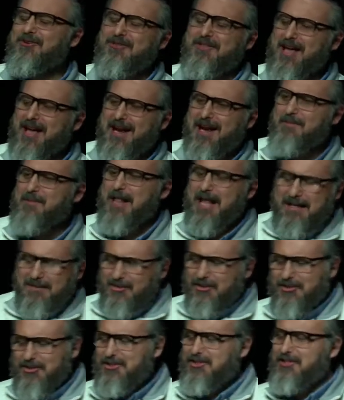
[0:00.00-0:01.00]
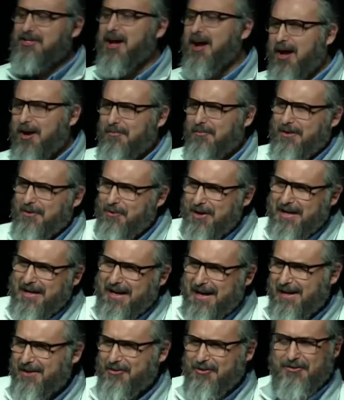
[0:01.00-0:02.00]
we can do that. I mean, that's just
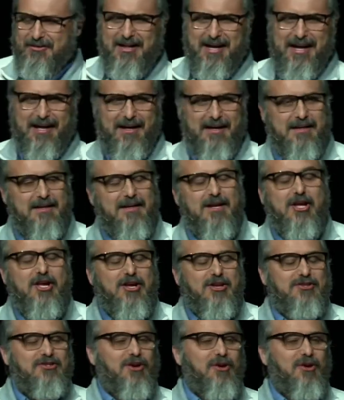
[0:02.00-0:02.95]
dumb that we can't do that.